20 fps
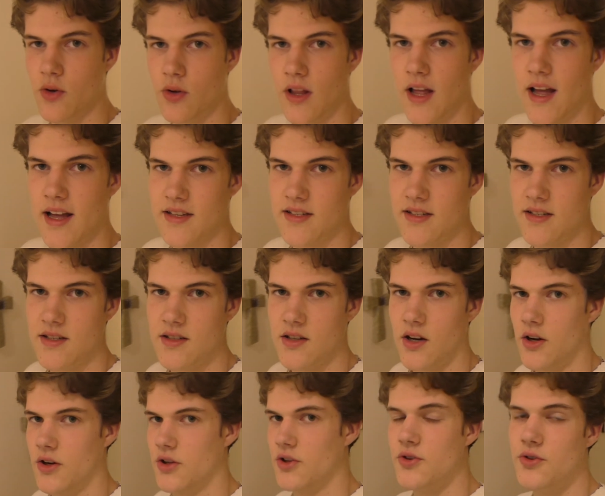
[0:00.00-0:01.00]
classes
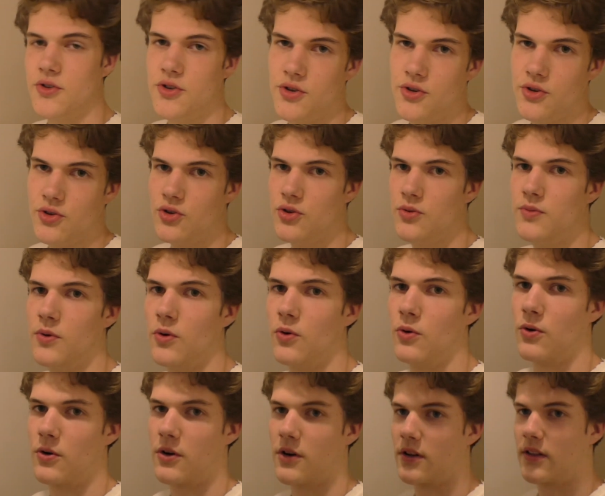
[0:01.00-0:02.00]
on YouTube
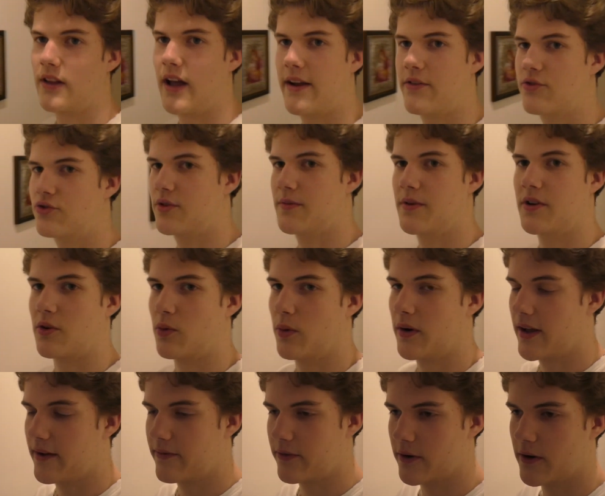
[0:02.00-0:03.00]
or live streaming or
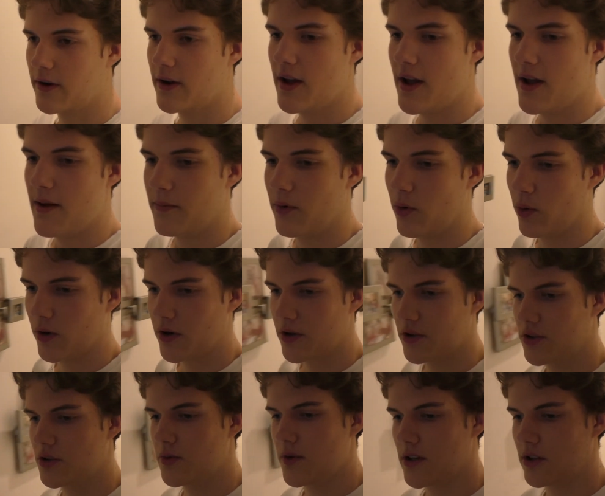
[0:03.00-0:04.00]
whatever, but
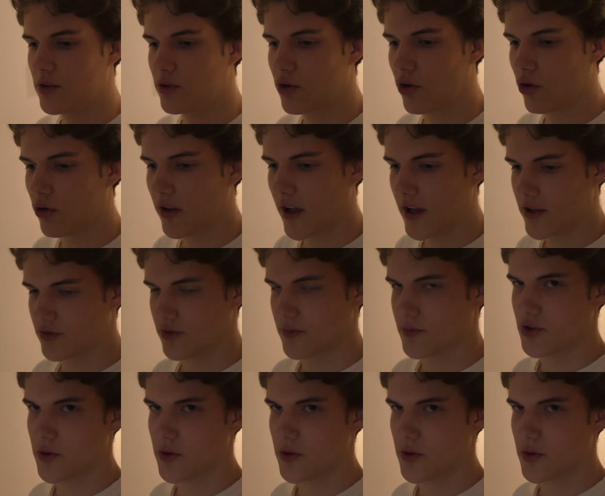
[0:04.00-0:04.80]
we're doing Google Classroom.